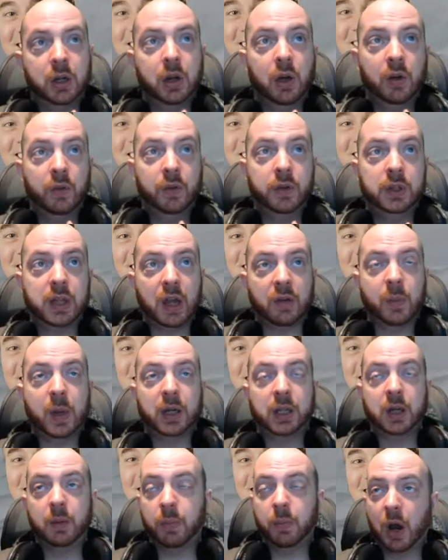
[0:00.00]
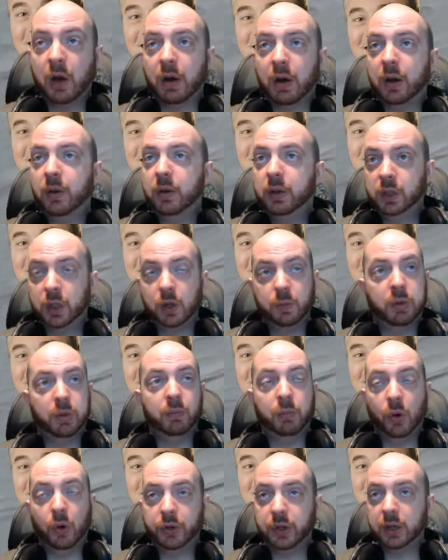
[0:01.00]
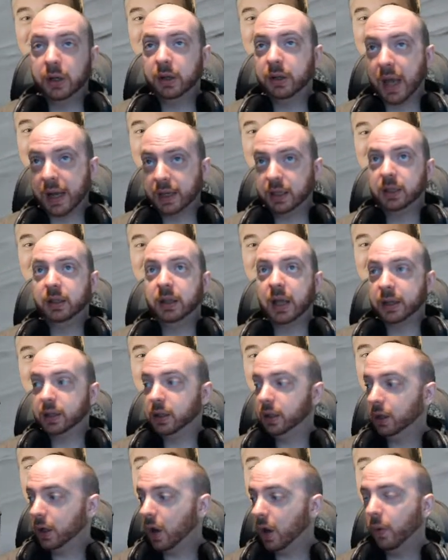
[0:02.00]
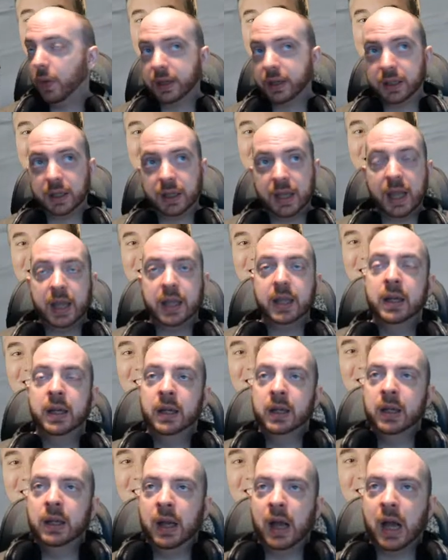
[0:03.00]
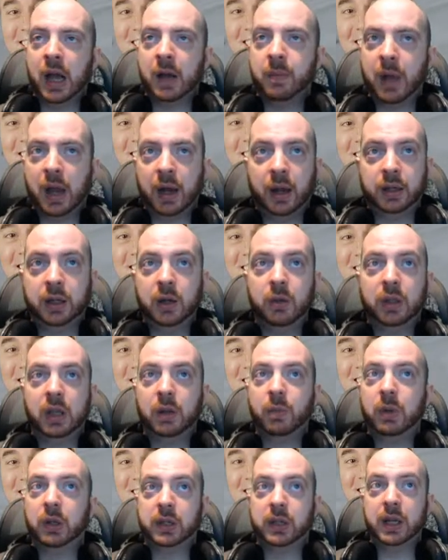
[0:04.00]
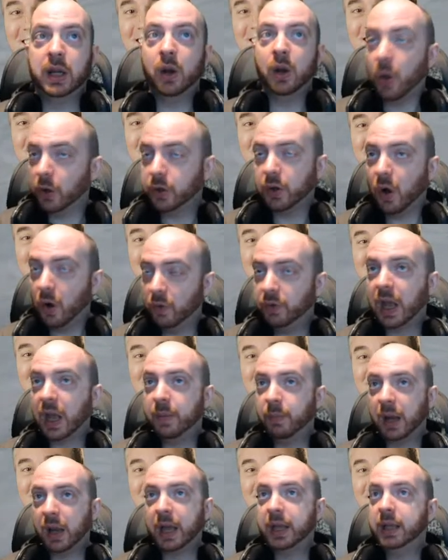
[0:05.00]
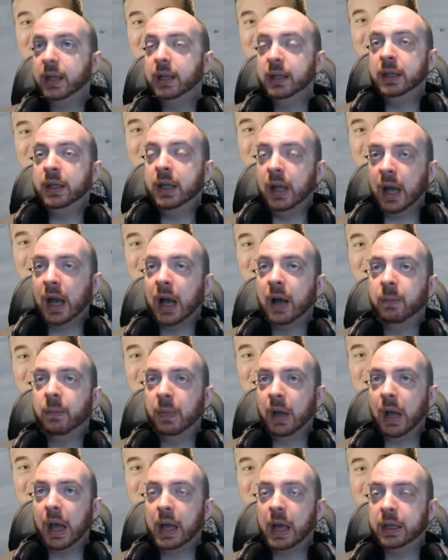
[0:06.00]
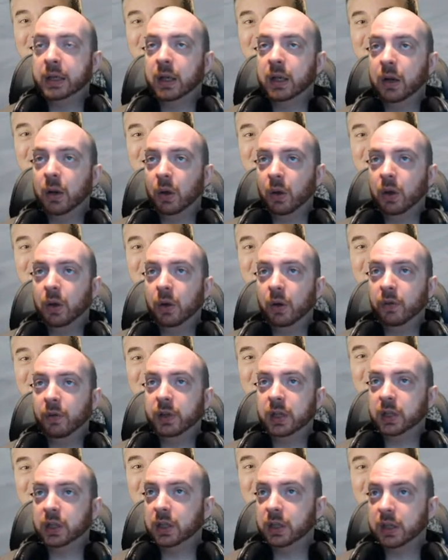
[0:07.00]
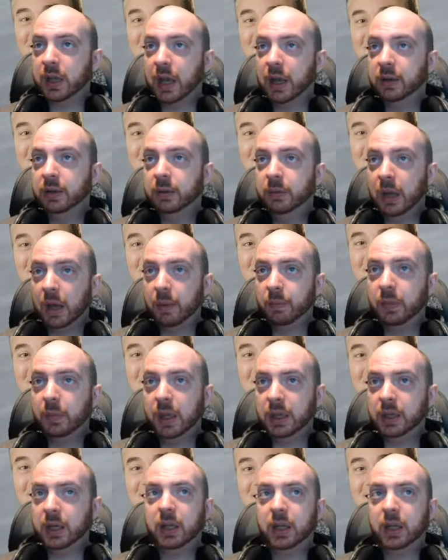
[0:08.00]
of server meshing and pyro, super important. That's the goal. That's the key. I do think we'll see a lot of gameplay and a lot of additions there. Is it